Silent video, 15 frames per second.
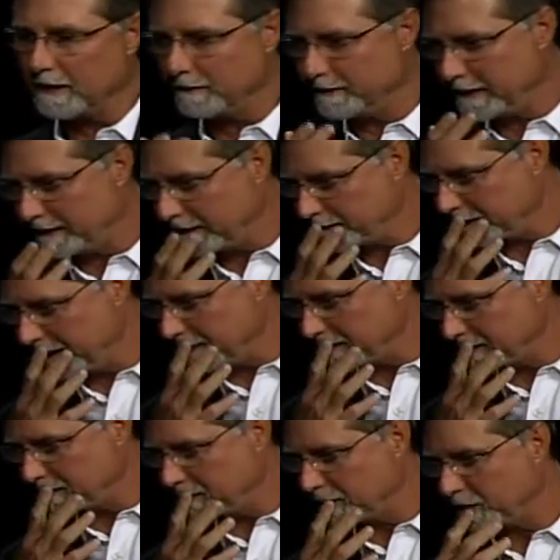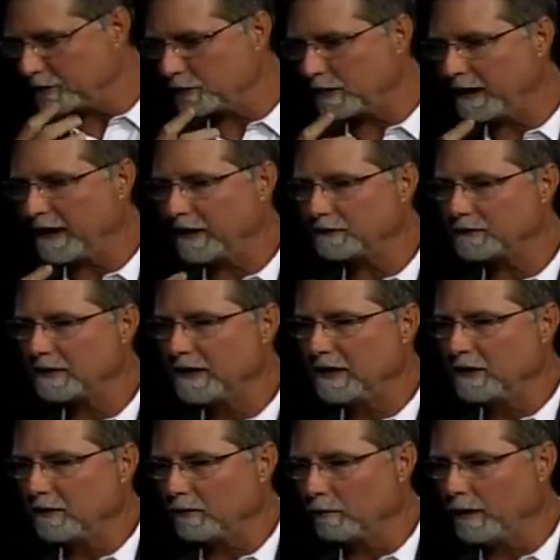that's easy to address,
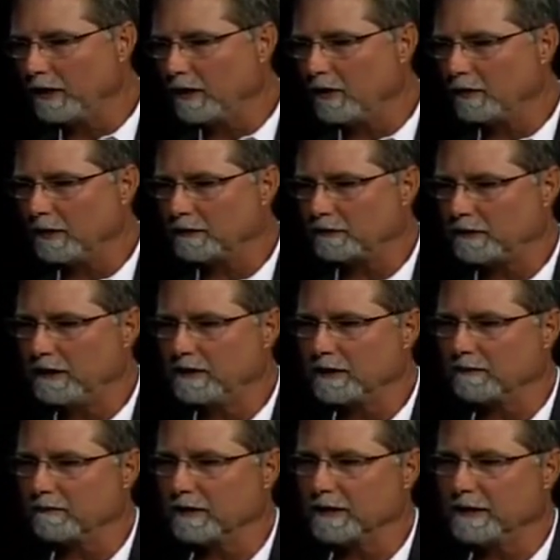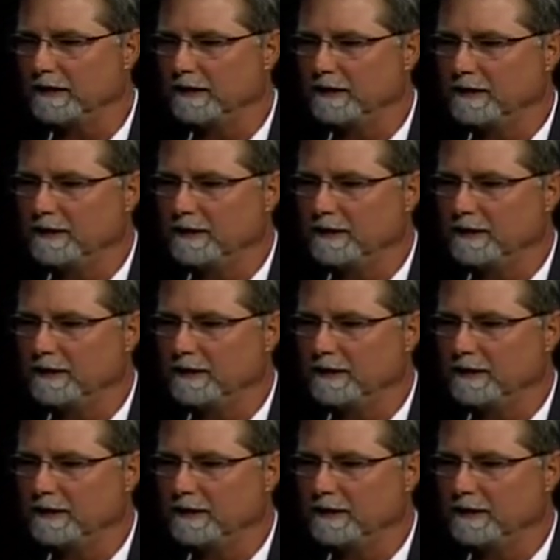we don't instinctively